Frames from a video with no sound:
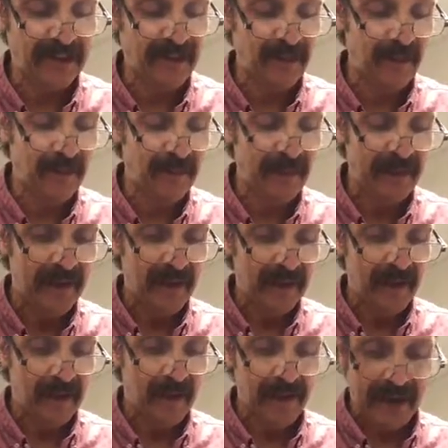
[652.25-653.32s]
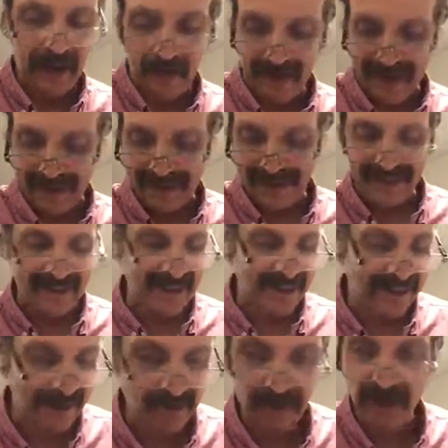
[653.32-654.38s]
So, okay, we got the
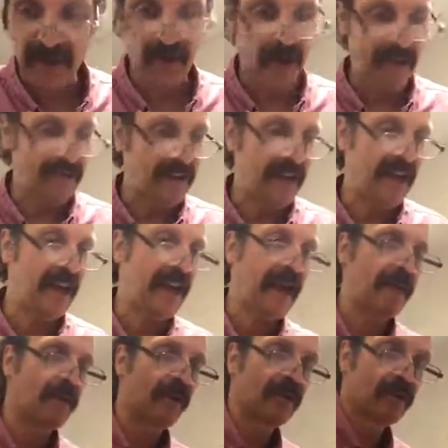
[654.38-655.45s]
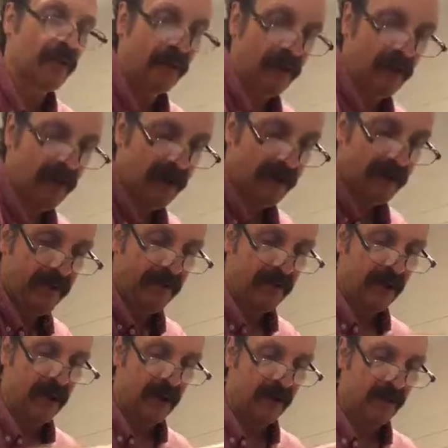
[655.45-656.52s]
consistency. We're going to turn off the heat. I'm going to throw
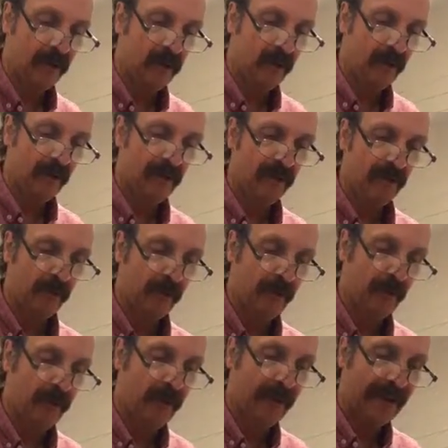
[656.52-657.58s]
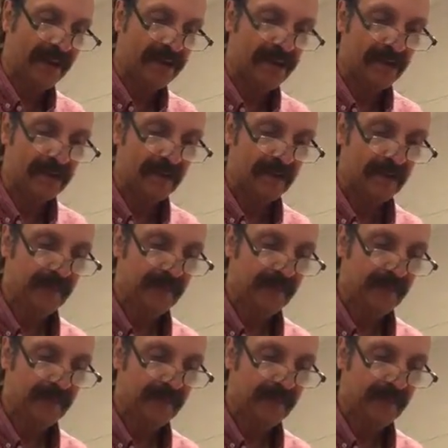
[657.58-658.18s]
the cover over it for a few minutes,